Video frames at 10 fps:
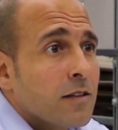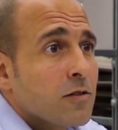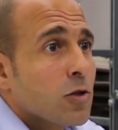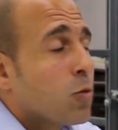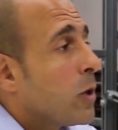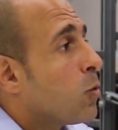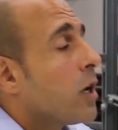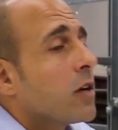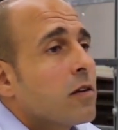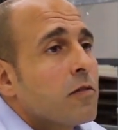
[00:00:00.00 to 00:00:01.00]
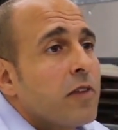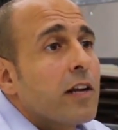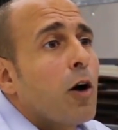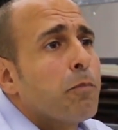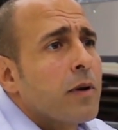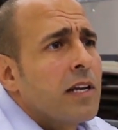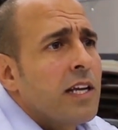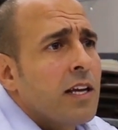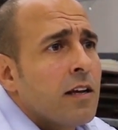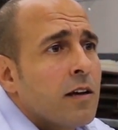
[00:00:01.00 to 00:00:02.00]
So we work very
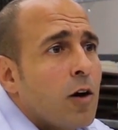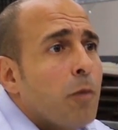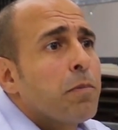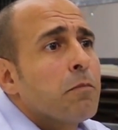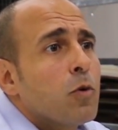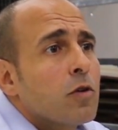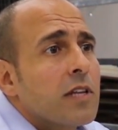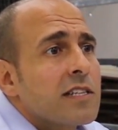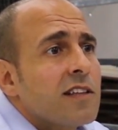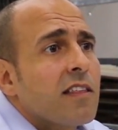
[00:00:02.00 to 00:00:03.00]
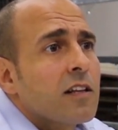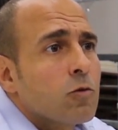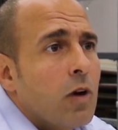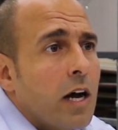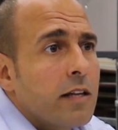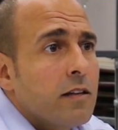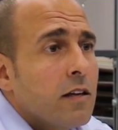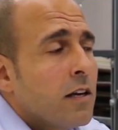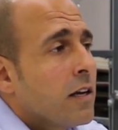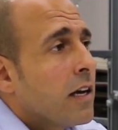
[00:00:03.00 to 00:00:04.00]
openly, open book, there is nothing to hide.
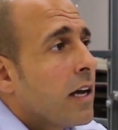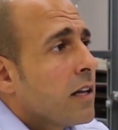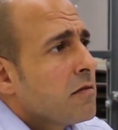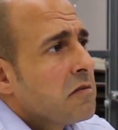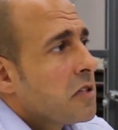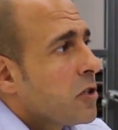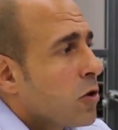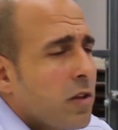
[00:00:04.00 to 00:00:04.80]
And you know,